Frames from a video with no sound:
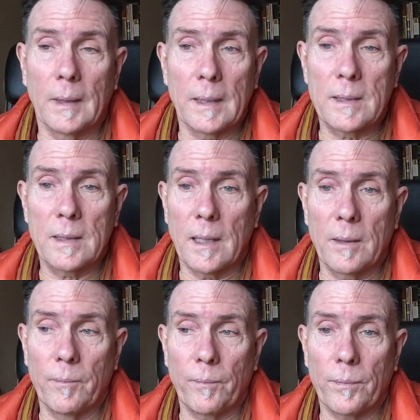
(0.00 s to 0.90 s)
It's,
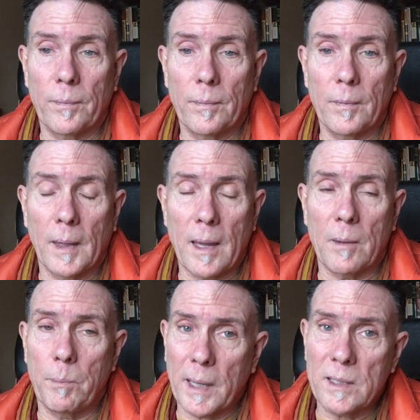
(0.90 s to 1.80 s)

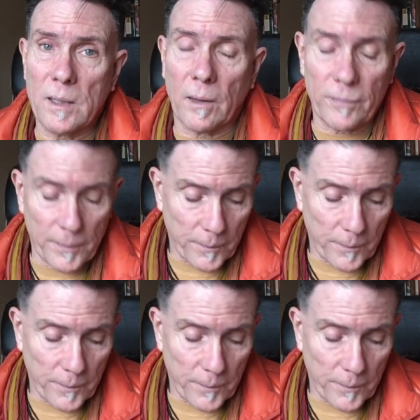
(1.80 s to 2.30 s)
again, big stuff.